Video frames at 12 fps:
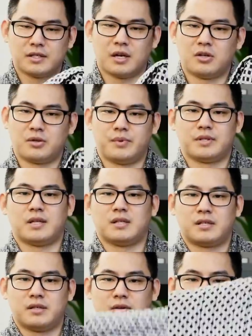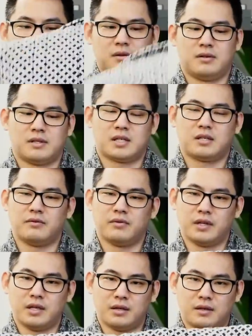100% silk. It's actually
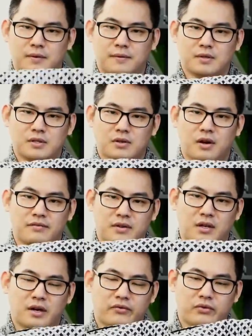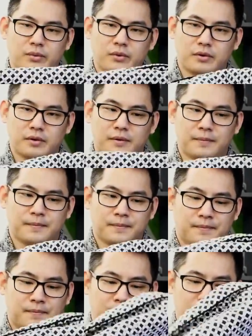really soft and comfortable.
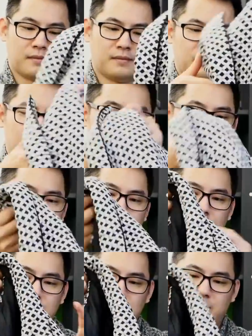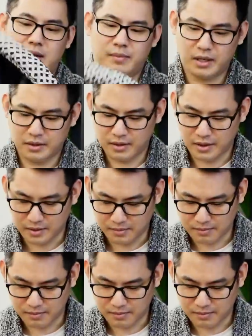So that's why I picked it up